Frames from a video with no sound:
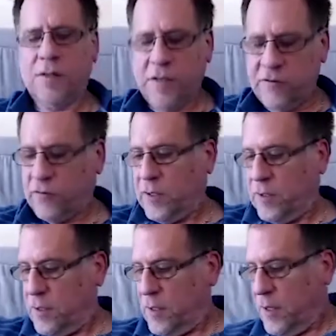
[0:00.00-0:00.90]
That's right.
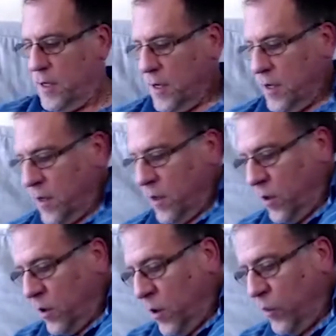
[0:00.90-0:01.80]

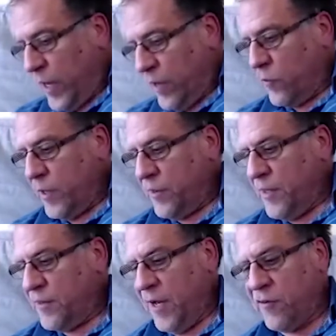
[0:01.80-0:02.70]
Okay, so I
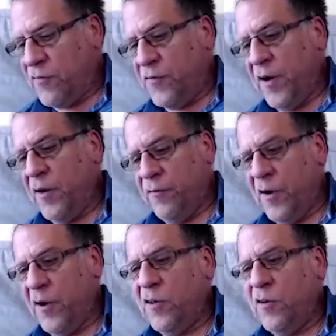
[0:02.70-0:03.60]
think that's very,
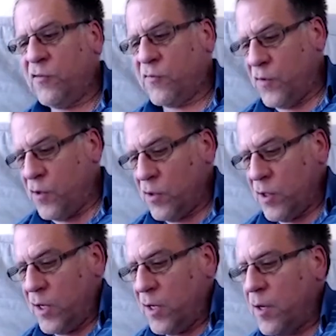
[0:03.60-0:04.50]
very useful.
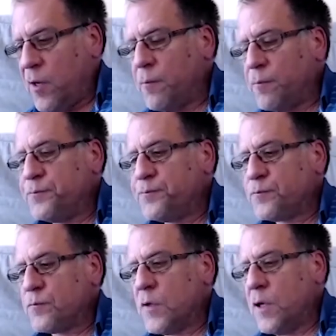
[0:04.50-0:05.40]
Um,
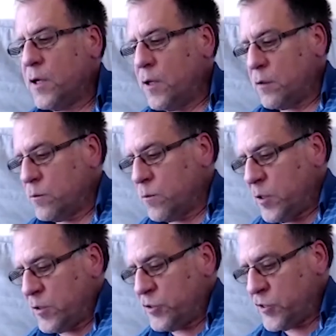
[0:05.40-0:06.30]
uh,
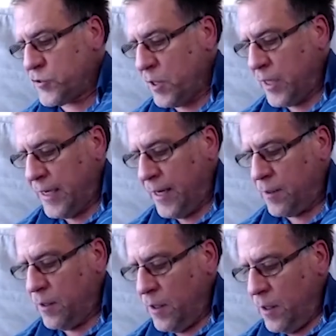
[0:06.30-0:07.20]
just
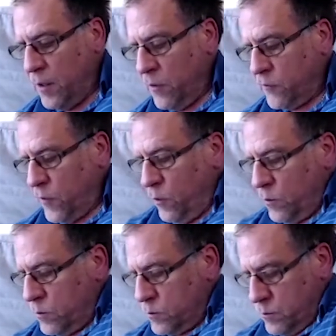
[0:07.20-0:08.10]
again, so
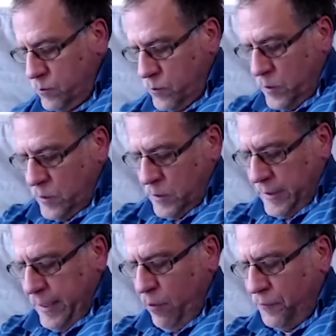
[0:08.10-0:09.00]

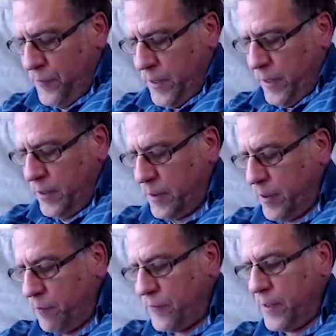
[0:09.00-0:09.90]
clarifying,
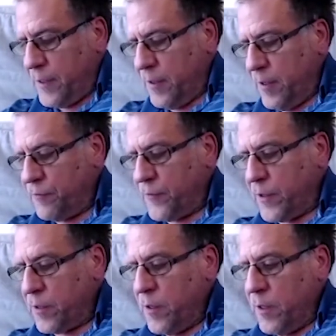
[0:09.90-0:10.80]
clarifying, clarifying.
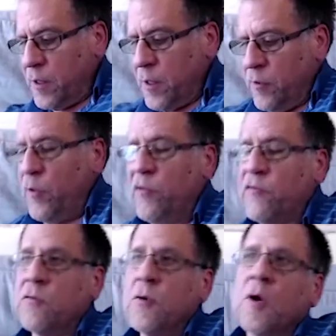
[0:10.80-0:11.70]
And
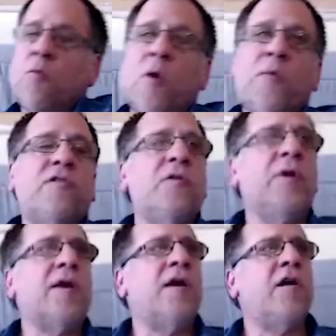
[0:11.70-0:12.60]
notice what we're
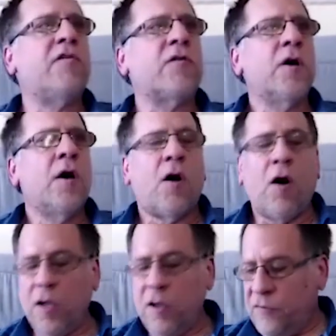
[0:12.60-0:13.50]
doing is
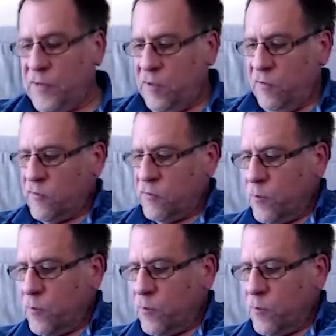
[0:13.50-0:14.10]
all of these,